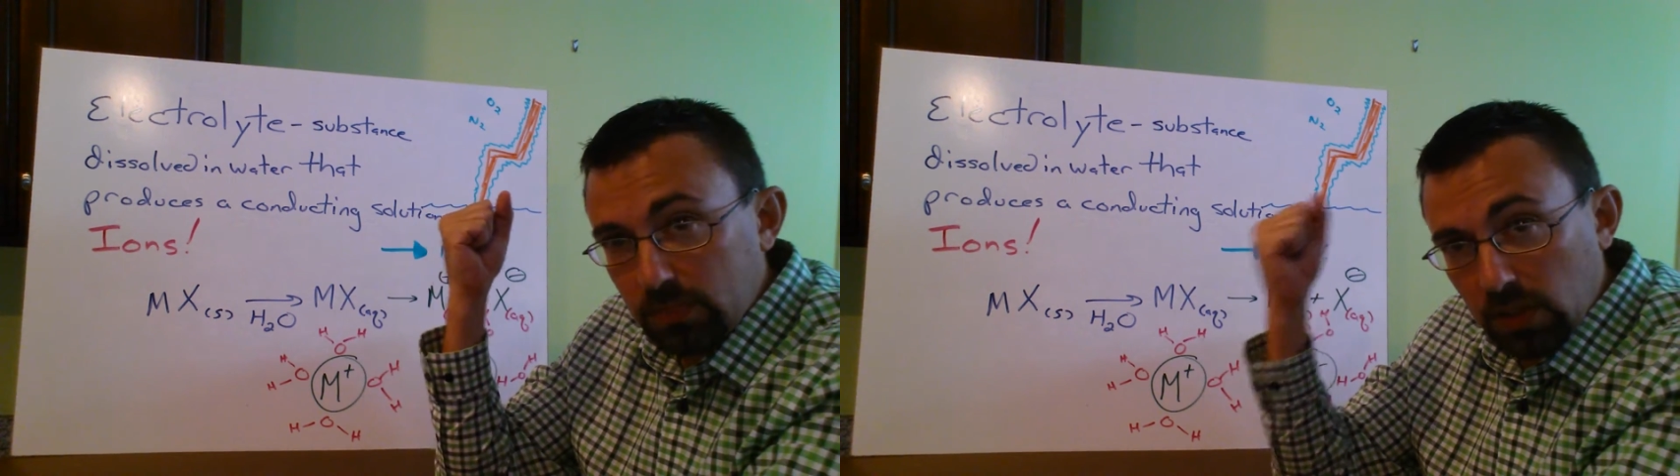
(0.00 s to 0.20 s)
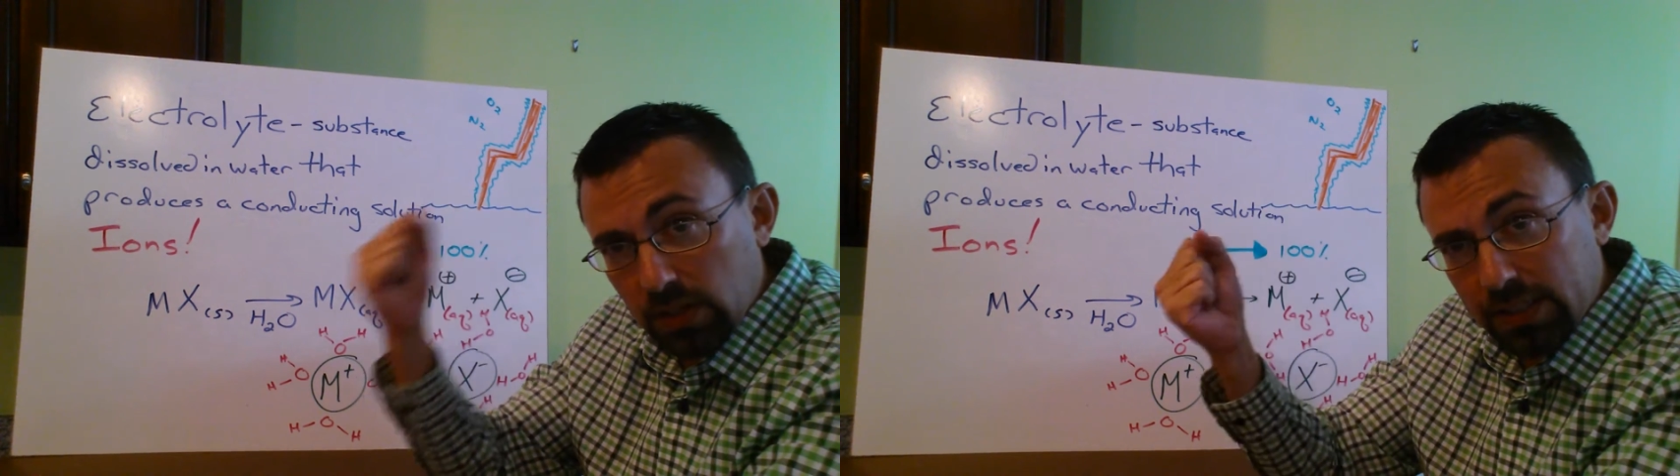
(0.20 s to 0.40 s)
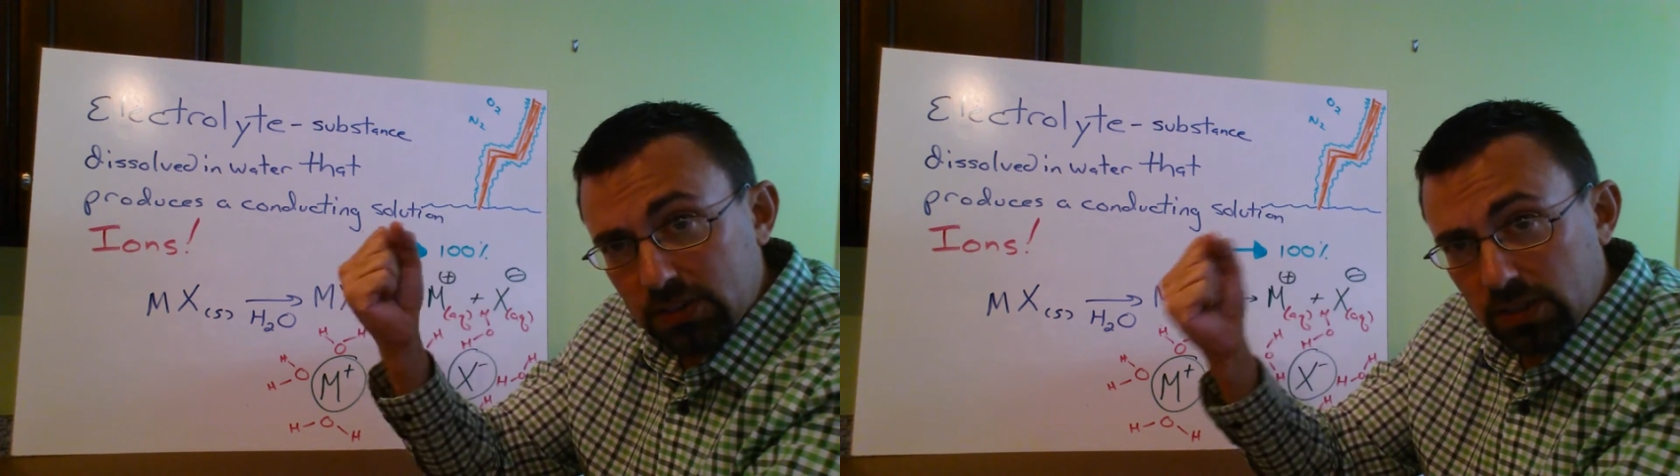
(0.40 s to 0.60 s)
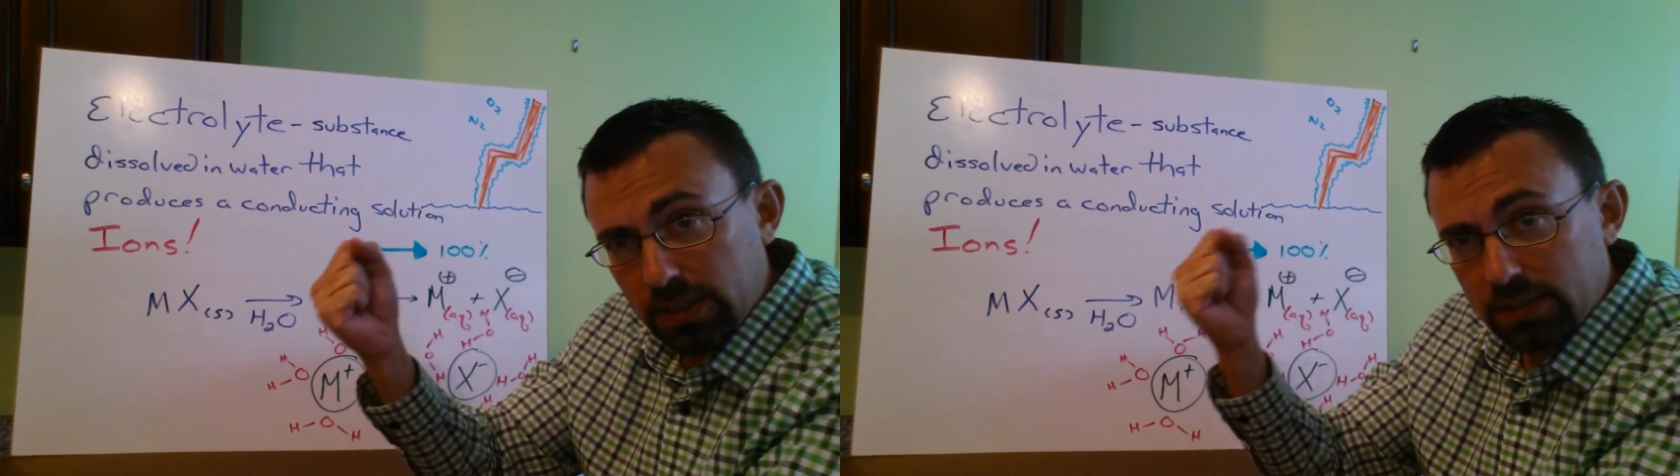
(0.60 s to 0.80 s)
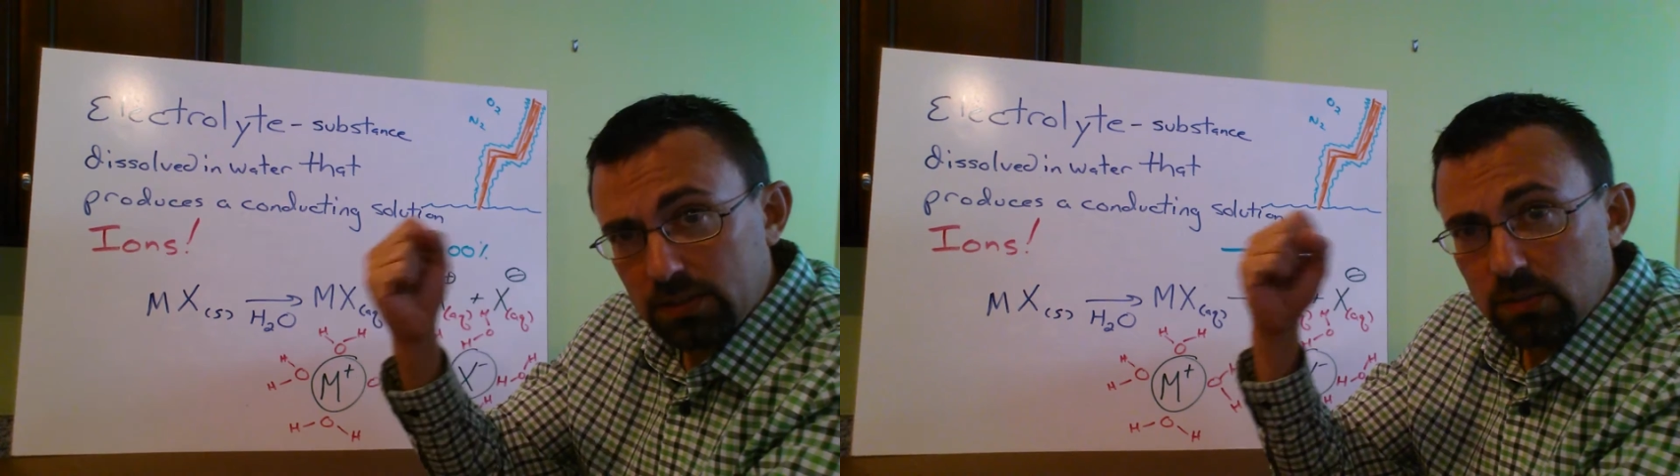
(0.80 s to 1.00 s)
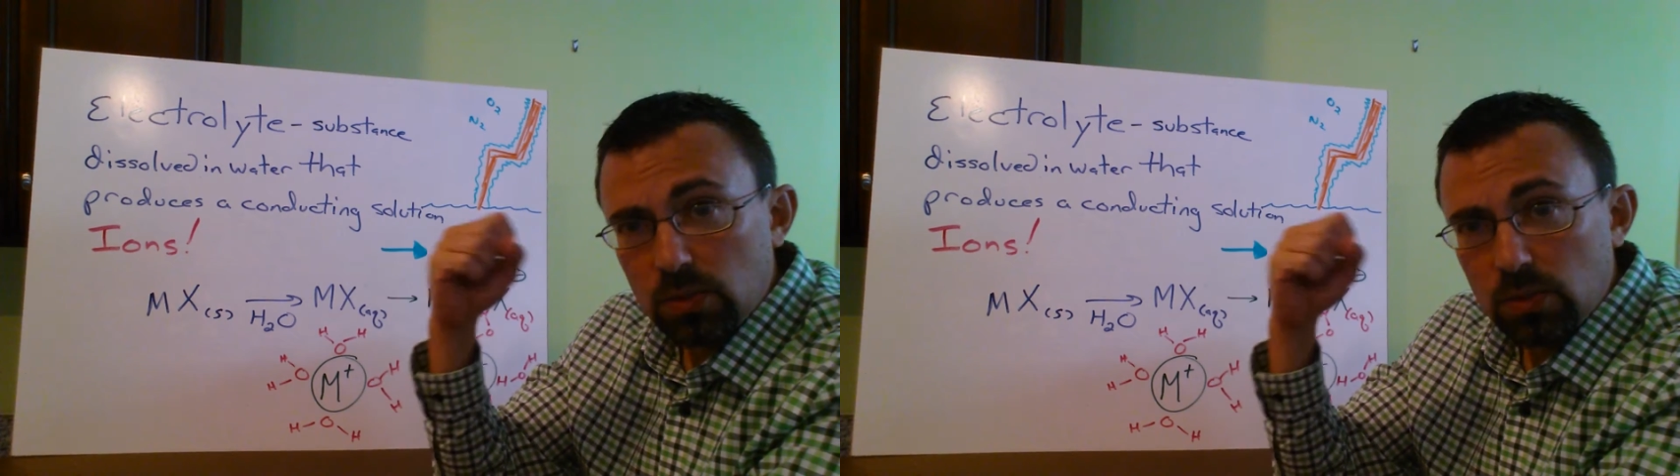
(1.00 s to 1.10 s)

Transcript: electrolytes?